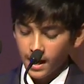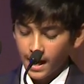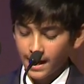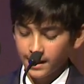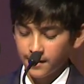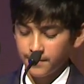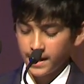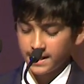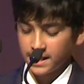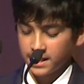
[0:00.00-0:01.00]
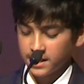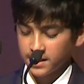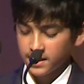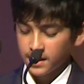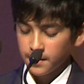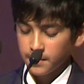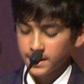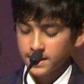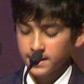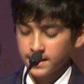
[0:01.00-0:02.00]
I love my teachers.
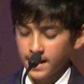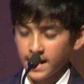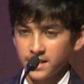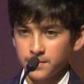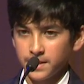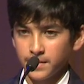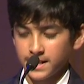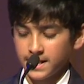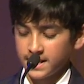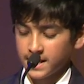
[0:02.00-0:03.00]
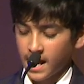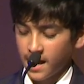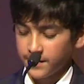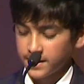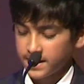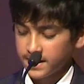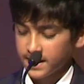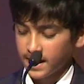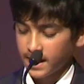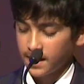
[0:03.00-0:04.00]
Mrs. Dunn has been my teacher ever
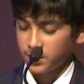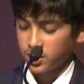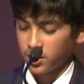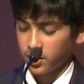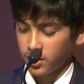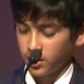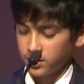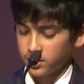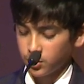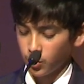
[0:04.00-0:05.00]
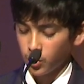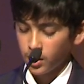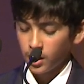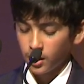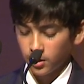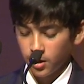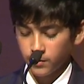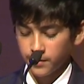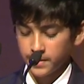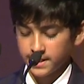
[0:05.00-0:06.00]
since I came to John Collett School,
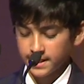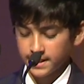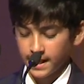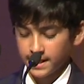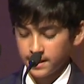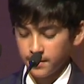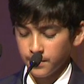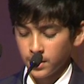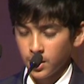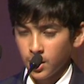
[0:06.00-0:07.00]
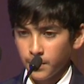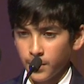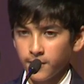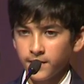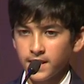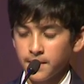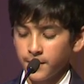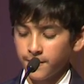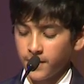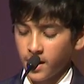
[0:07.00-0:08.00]
along with Mrs. Layton. Both of them
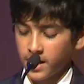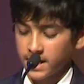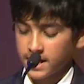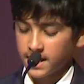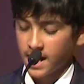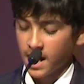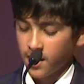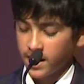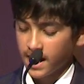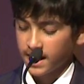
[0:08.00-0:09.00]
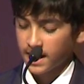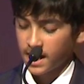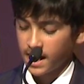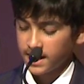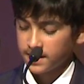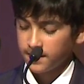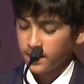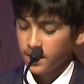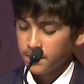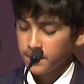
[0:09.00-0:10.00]
are very caring and kind.
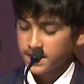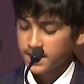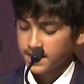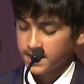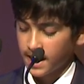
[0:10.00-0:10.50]
Mrs.